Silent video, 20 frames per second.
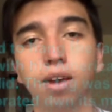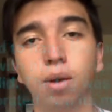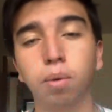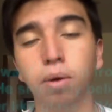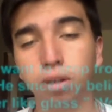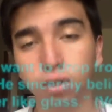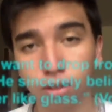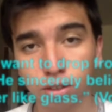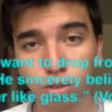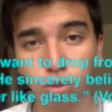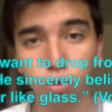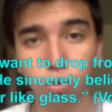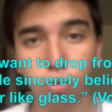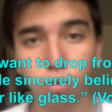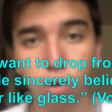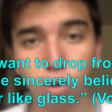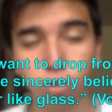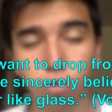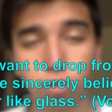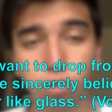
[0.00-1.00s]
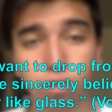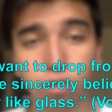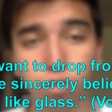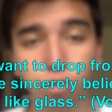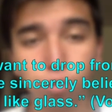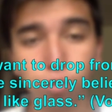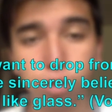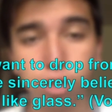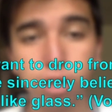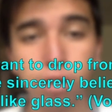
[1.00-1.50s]
well, the two quotes in the
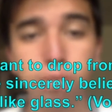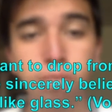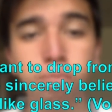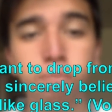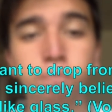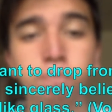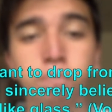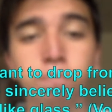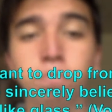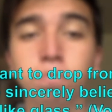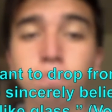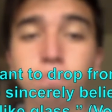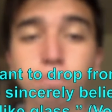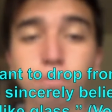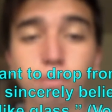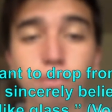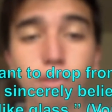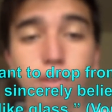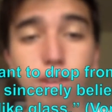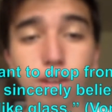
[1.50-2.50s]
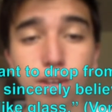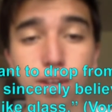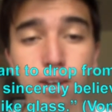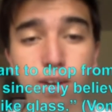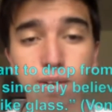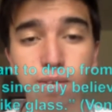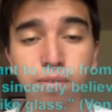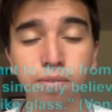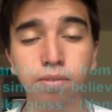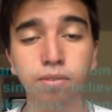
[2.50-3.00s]
screen,
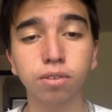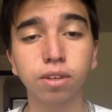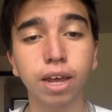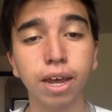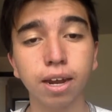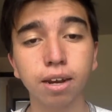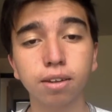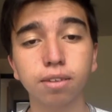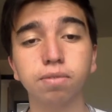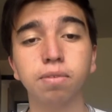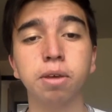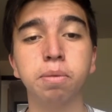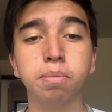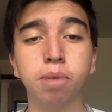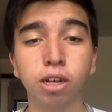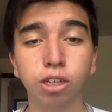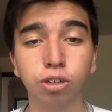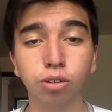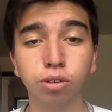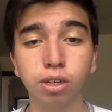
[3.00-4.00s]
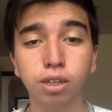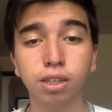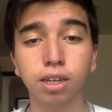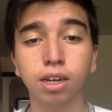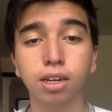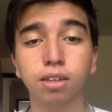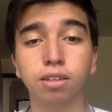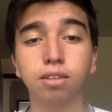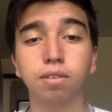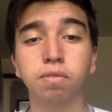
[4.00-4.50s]
and then imagery
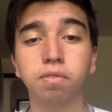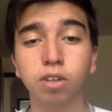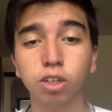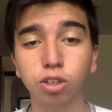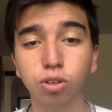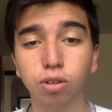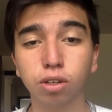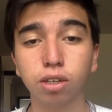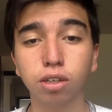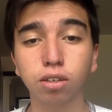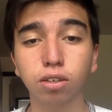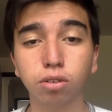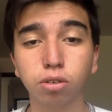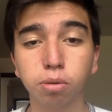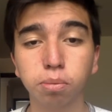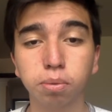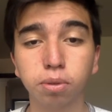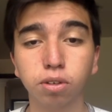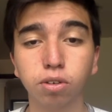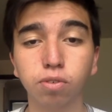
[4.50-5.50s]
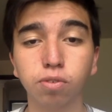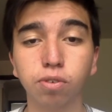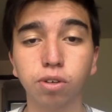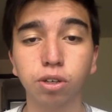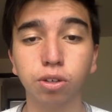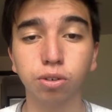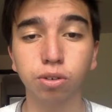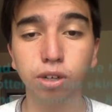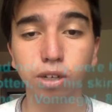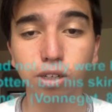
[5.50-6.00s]
that is a visual descriptive or
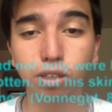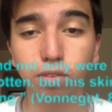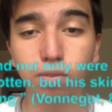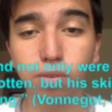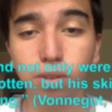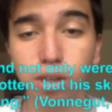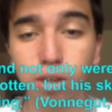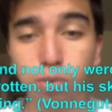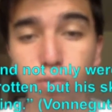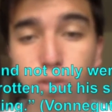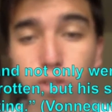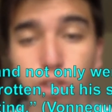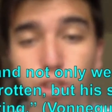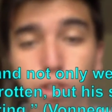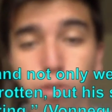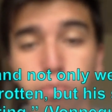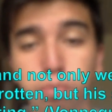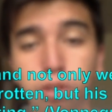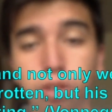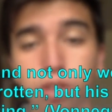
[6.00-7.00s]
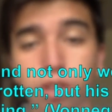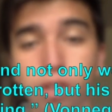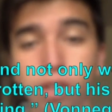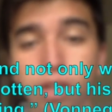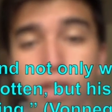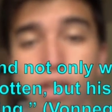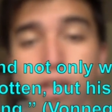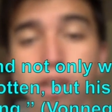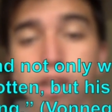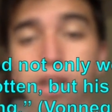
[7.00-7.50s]
figurative language,
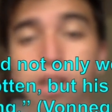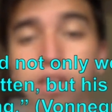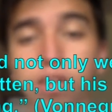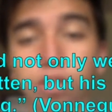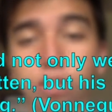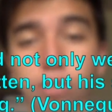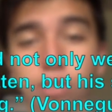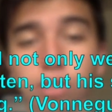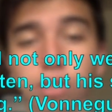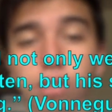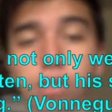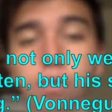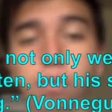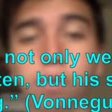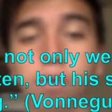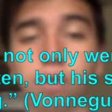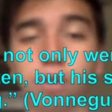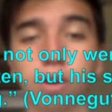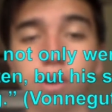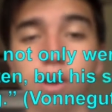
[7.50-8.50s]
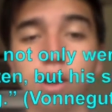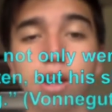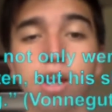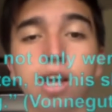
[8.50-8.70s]
especially in a literary work.